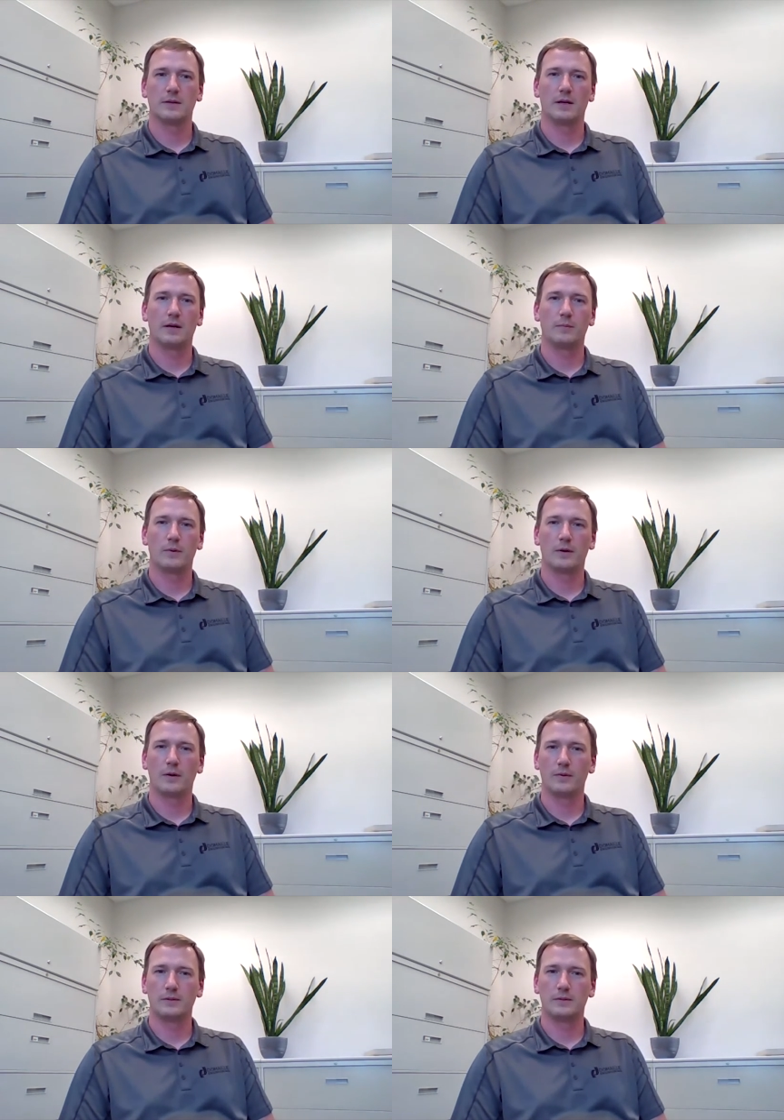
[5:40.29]
We're
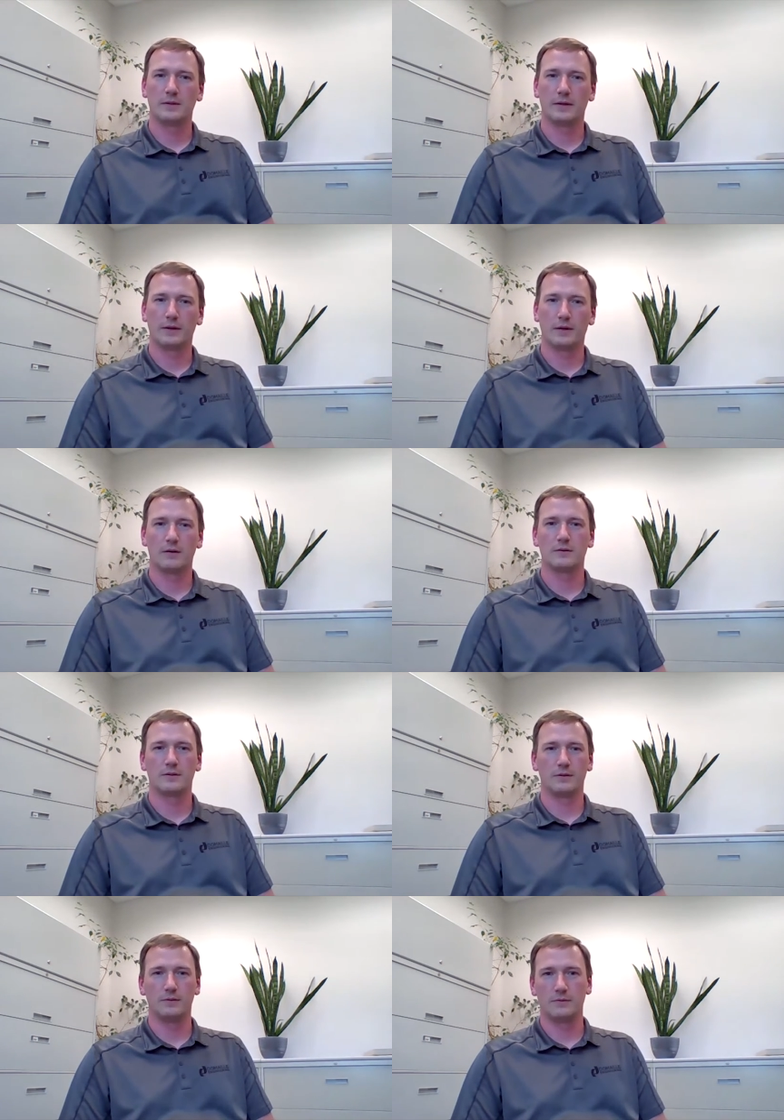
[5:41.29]
always
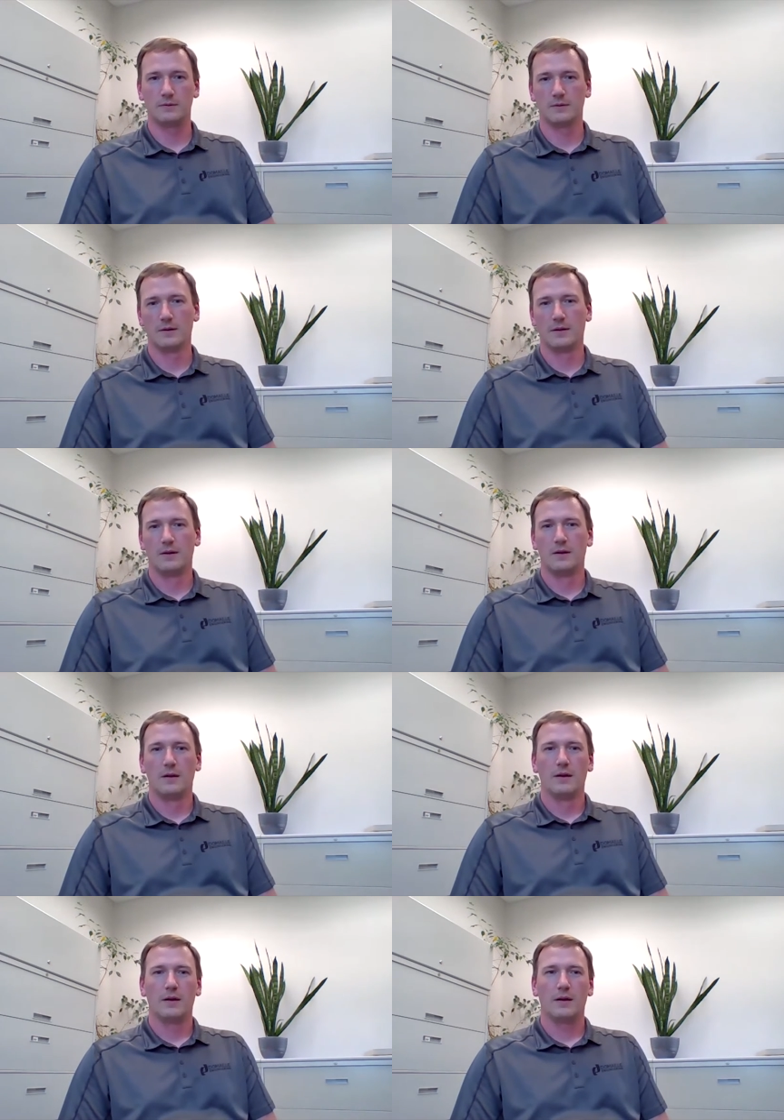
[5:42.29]
encouraged to
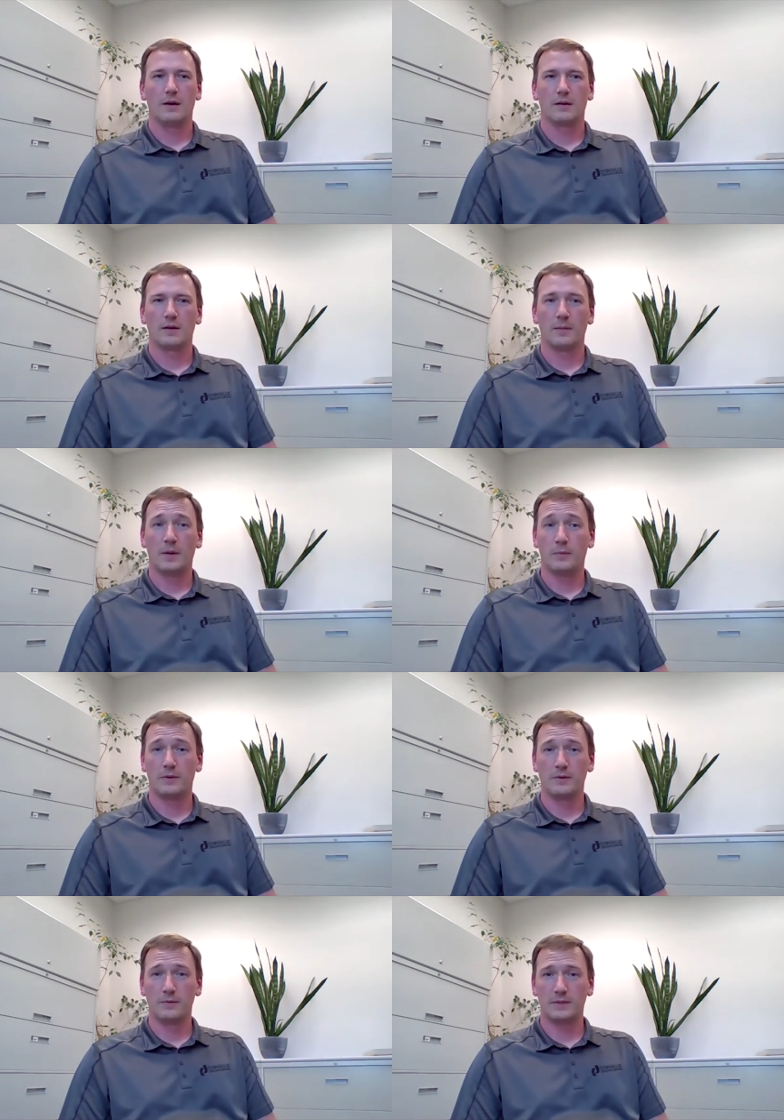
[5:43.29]
come up with
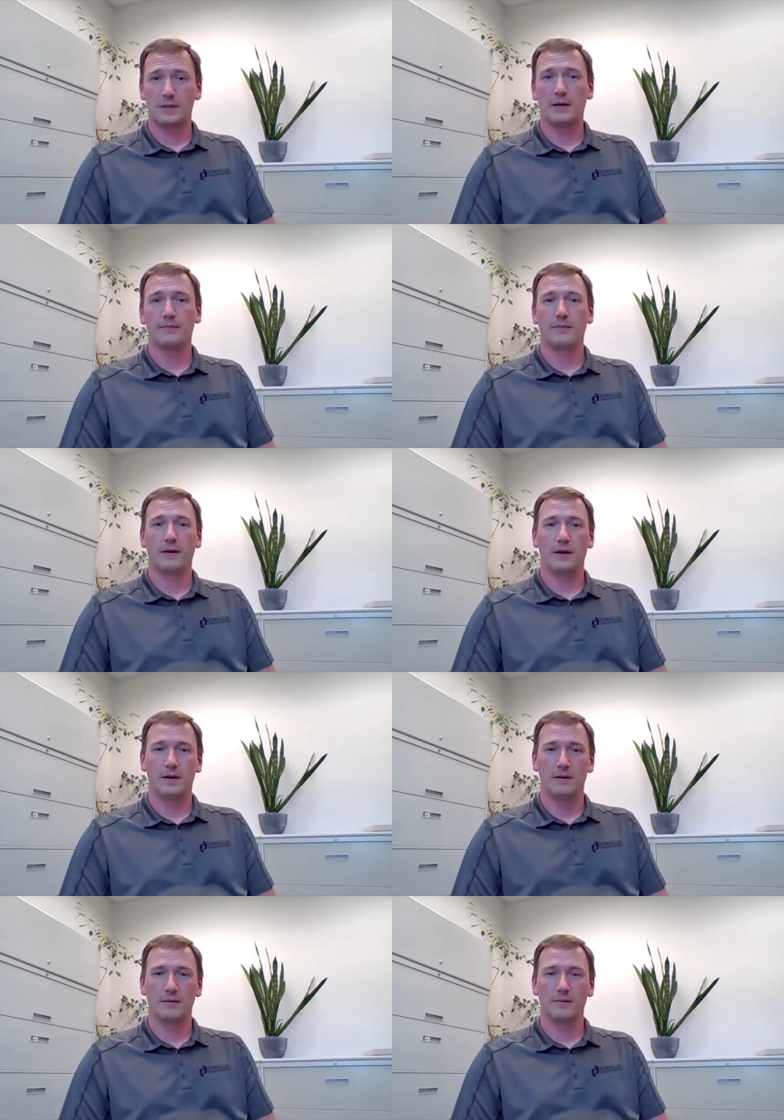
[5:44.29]
new stuff
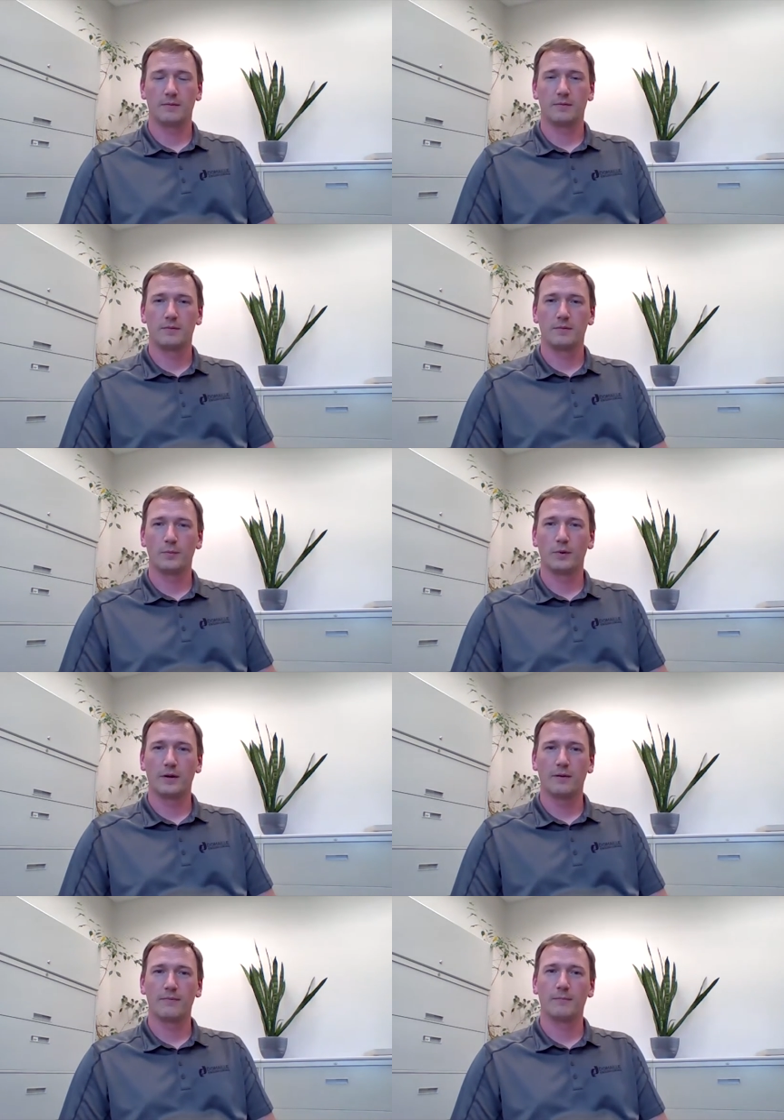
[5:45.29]
and bring
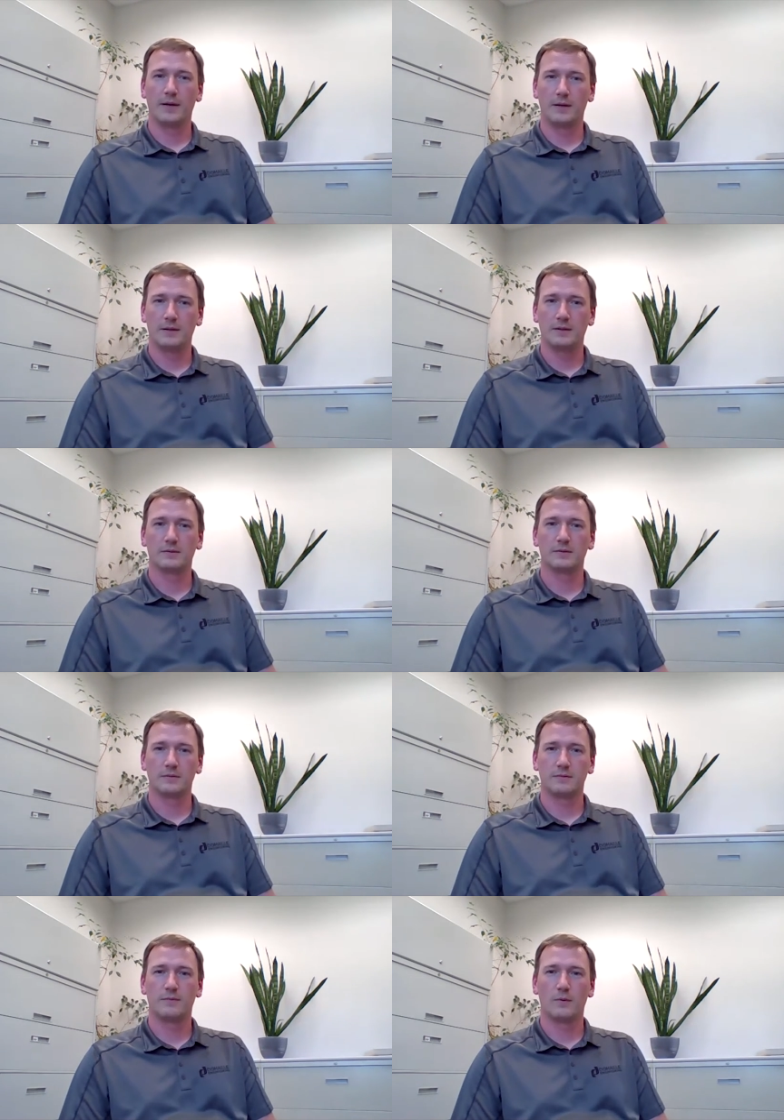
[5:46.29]
our ideas
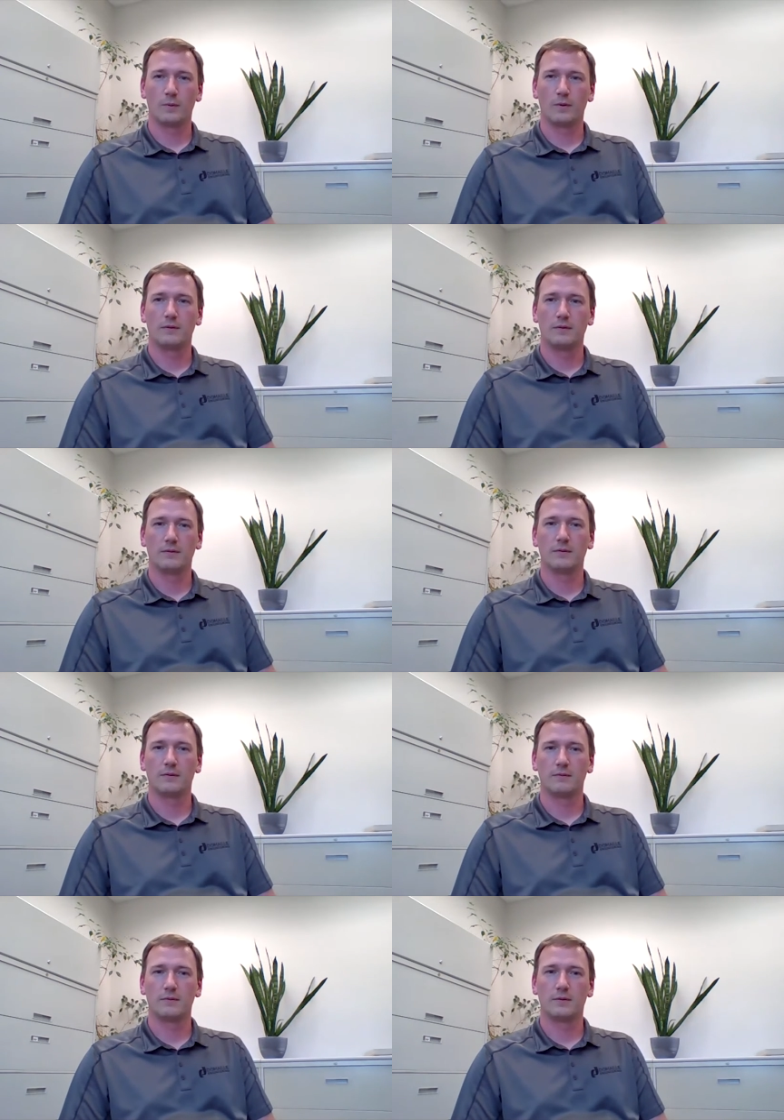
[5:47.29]
forward and
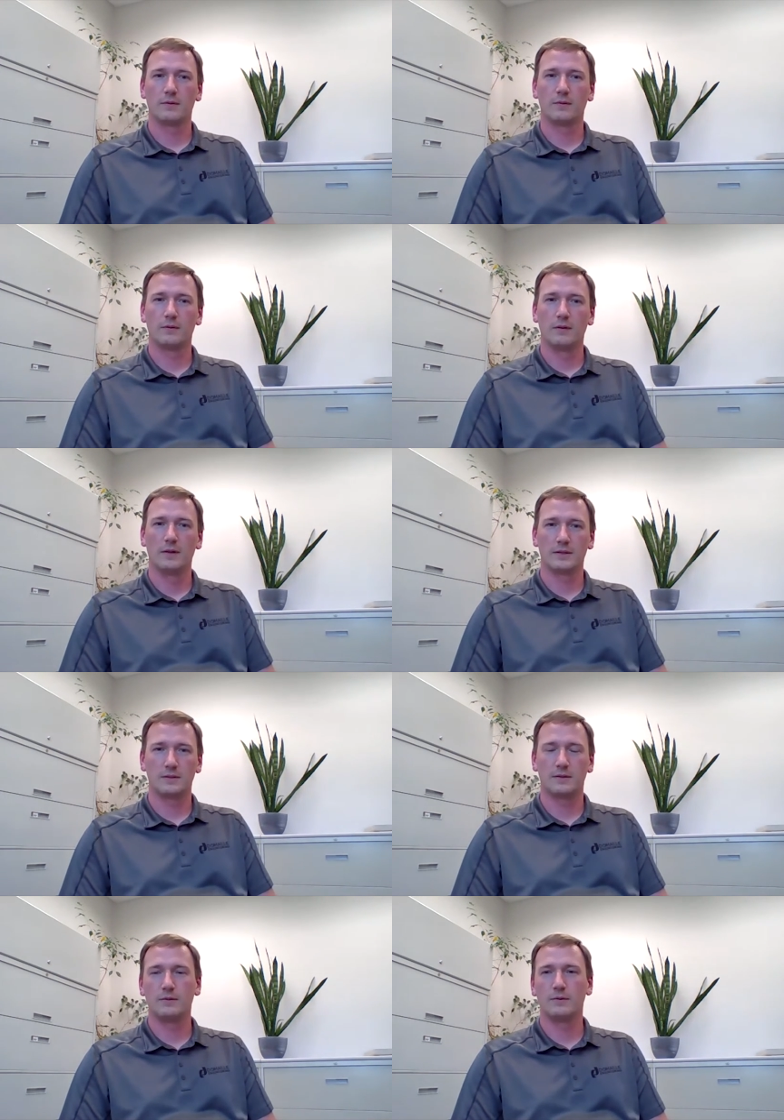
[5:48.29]

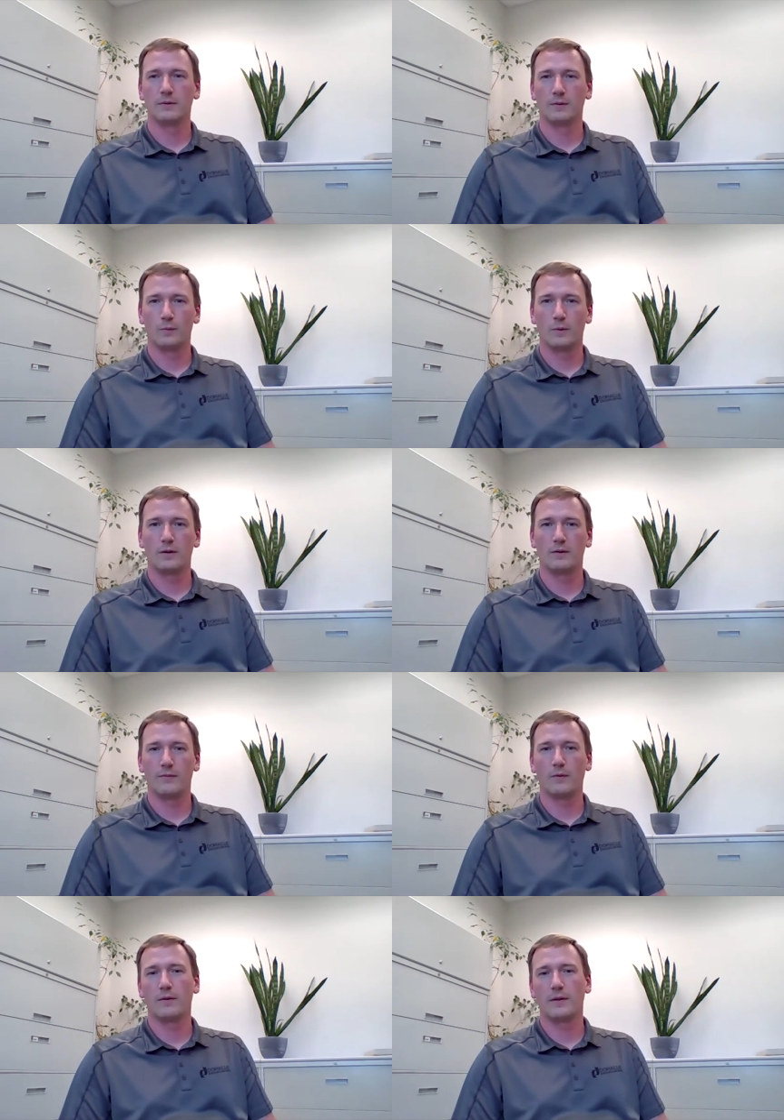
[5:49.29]
listen to and rewarded
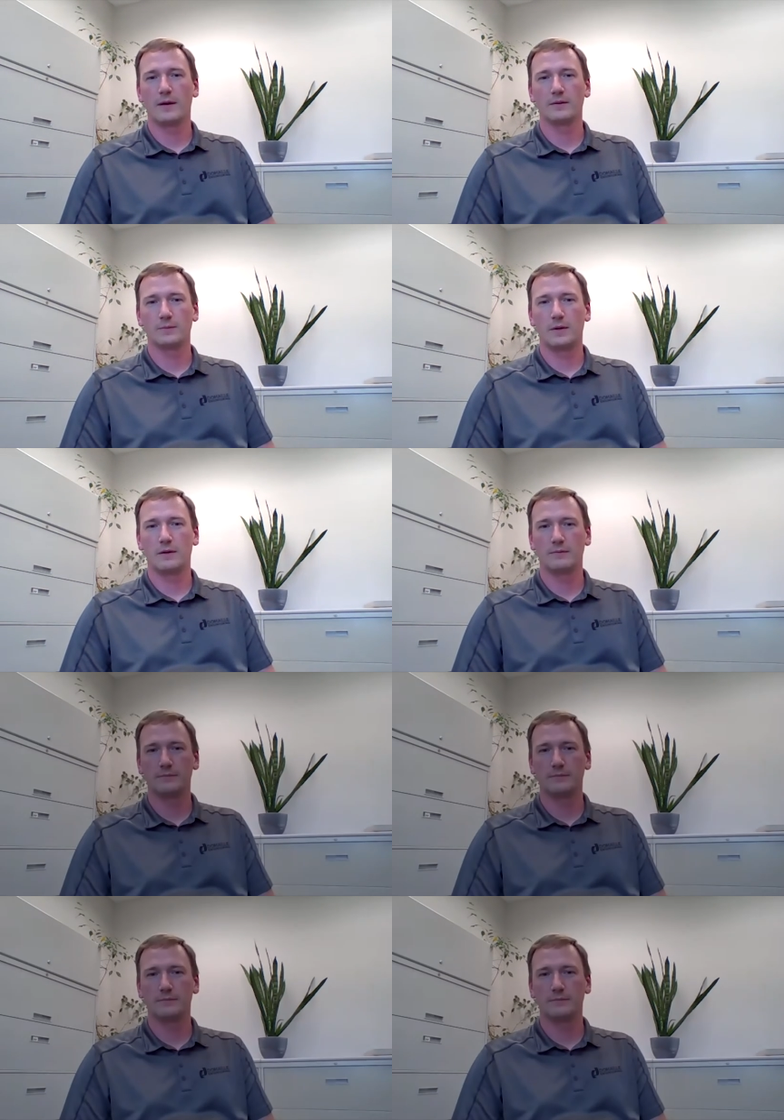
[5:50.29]
for that as well.